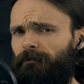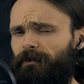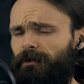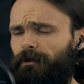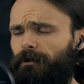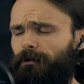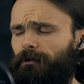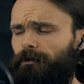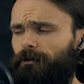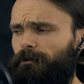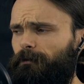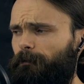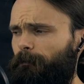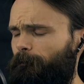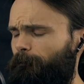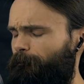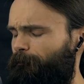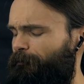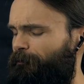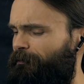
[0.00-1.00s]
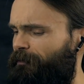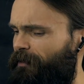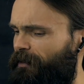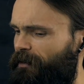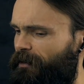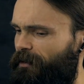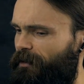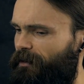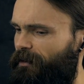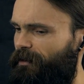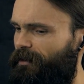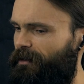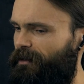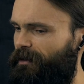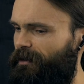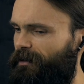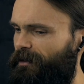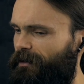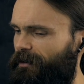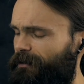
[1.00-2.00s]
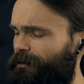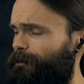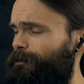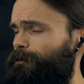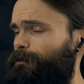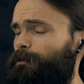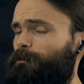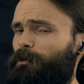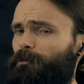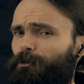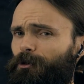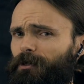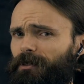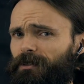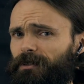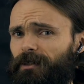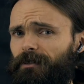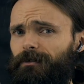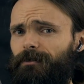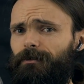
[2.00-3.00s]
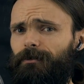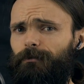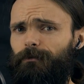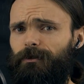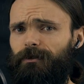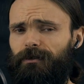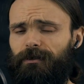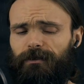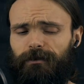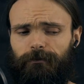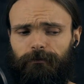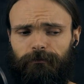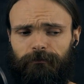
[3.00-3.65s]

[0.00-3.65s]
I don't know. I don't remember exactly, but